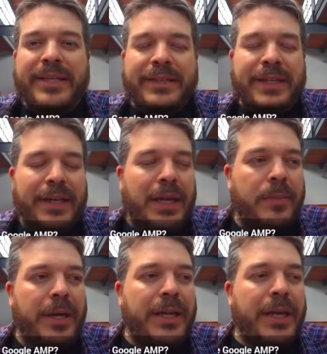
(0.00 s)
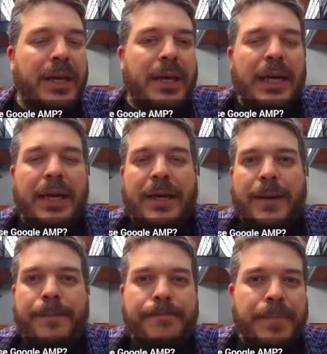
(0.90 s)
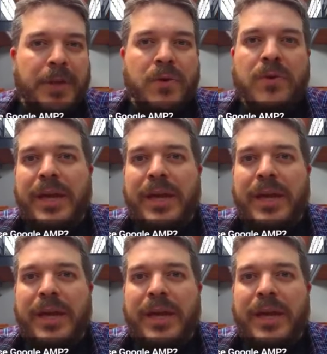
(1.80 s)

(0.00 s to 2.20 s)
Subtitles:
this today, but Google